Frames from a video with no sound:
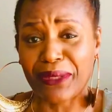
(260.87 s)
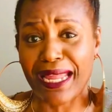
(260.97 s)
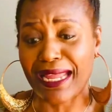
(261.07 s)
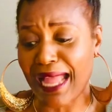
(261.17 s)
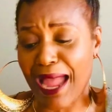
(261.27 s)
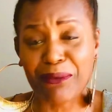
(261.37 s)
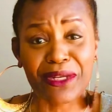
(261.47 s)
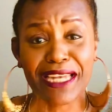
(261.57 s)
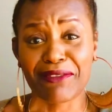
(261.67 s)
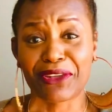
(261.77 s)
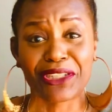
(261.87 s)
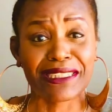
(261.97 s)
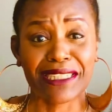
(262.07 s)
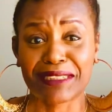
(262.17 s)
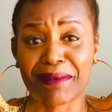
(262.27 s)
Like I would never
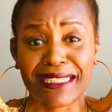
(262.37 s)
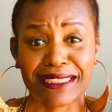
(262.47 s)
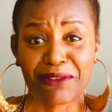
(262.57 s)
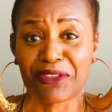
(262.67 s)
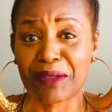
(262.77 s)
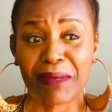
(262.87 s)
conduct myself in the